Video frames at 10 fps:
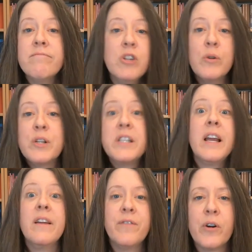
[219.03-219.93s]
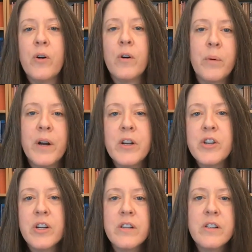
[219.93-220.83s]
you know, safe for
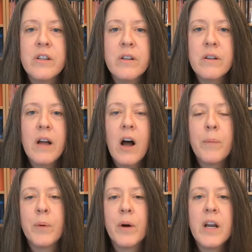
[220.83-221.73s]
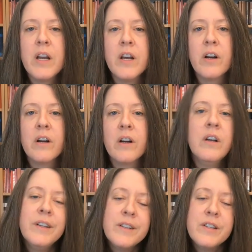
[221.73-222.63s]
corporations to operate here.
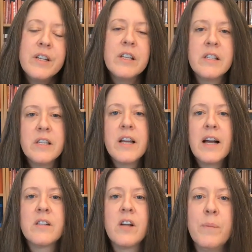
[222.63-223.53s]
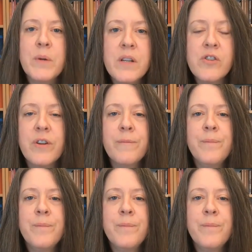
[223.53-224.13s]
You see this in tax competition.